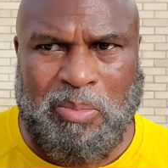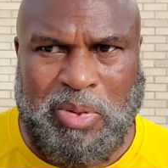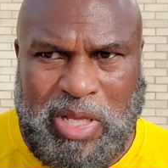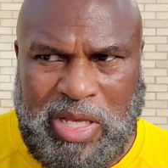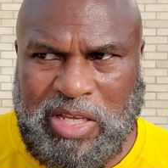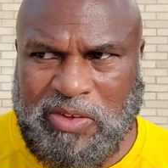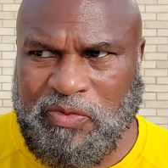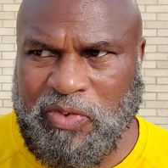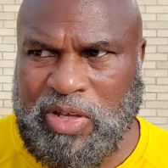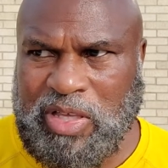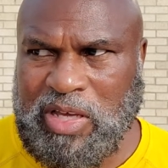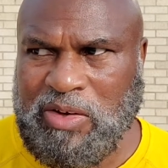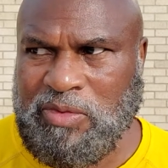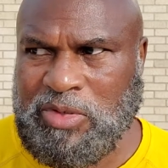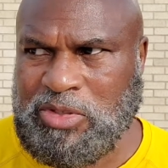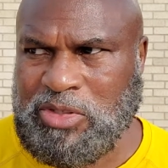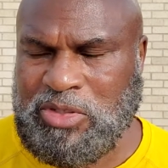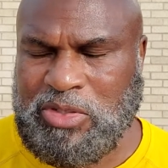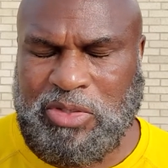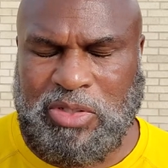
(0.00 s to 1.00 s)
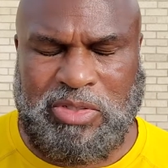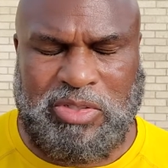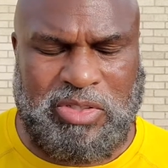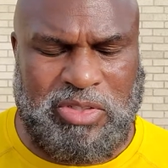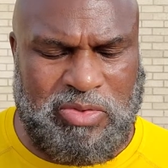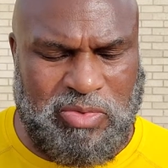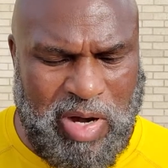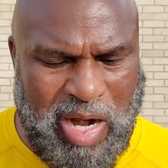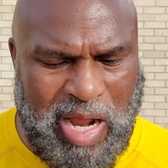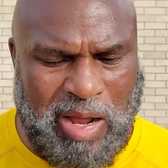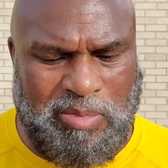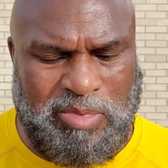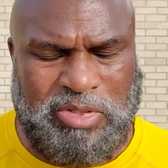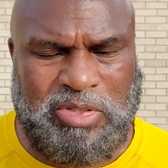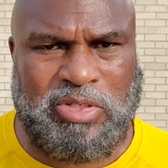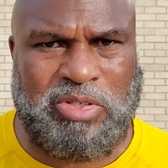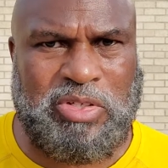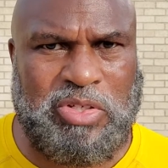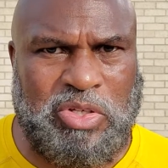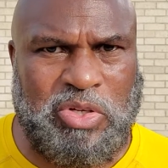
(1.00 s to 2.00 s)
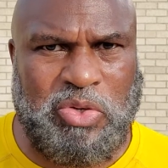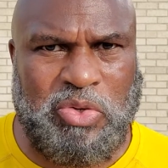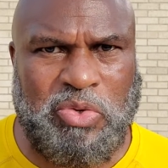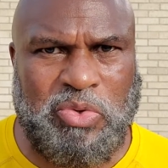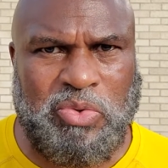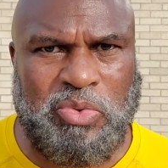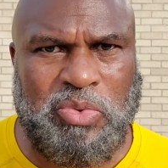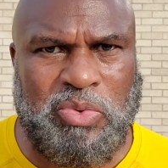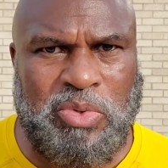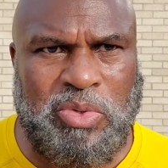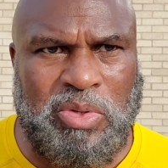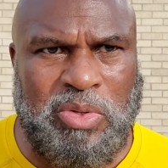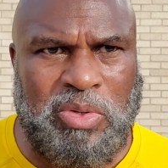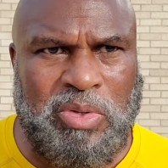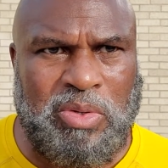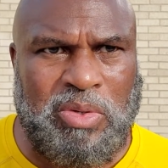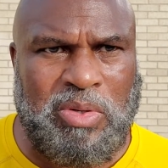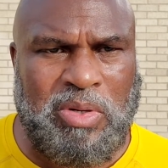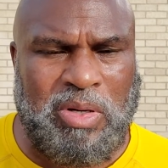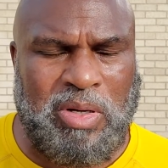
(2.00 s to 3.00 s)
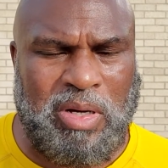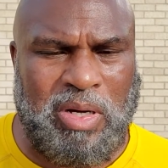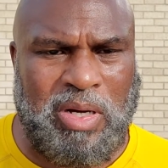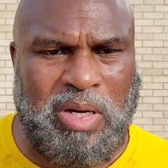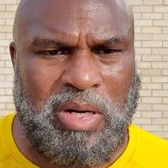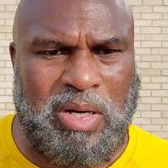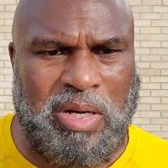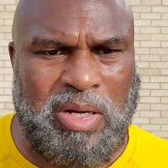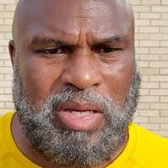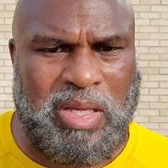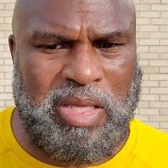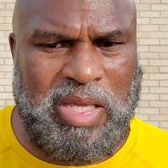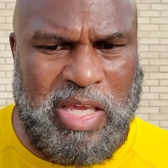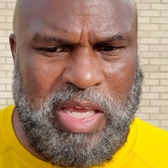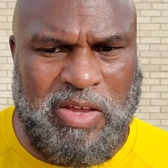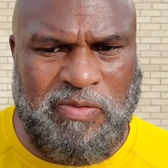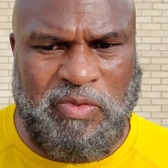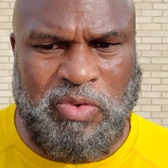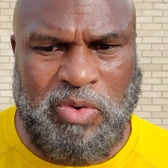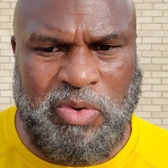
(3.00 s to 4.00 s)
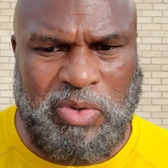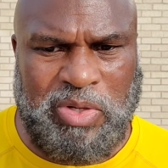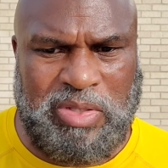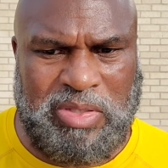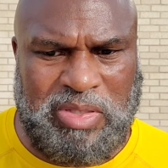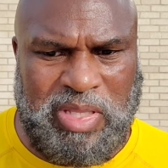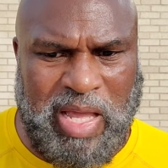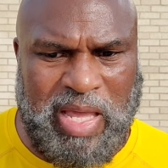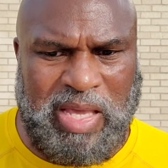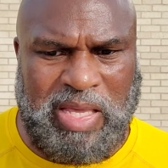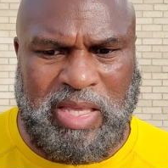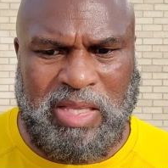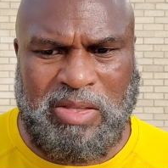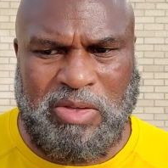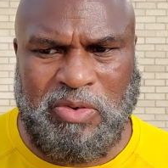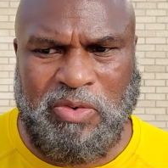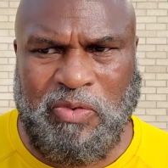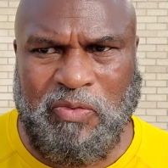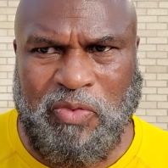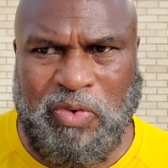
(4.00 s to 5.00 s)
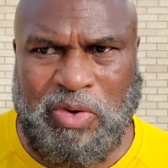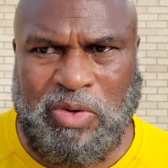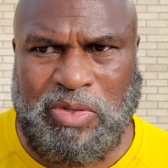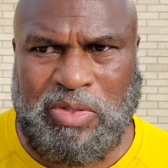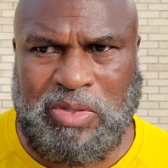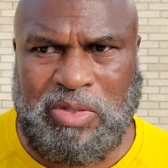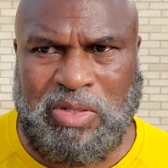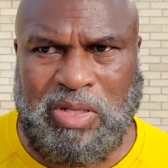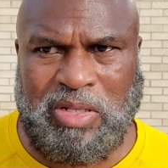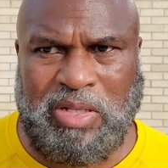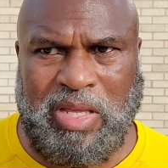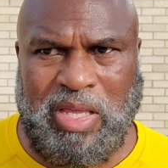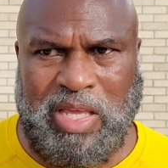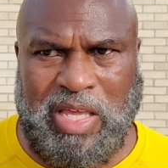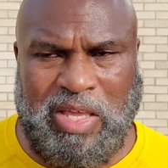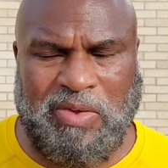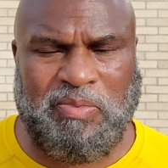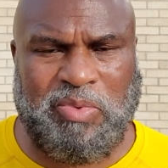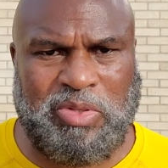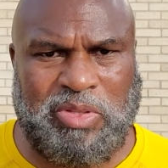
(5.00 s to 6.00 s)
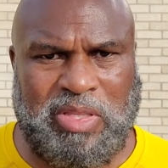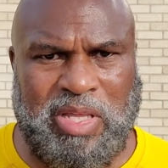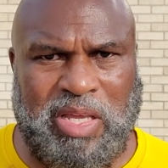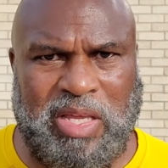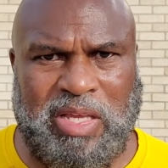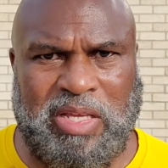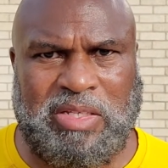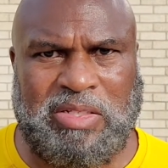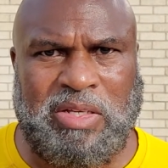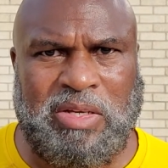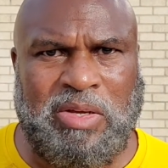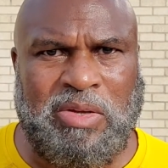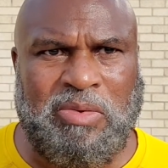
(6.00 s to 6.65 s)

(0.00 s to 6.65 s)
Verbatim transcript: Please forgive us to ascribing to you uh, evil and thanking you for evil things.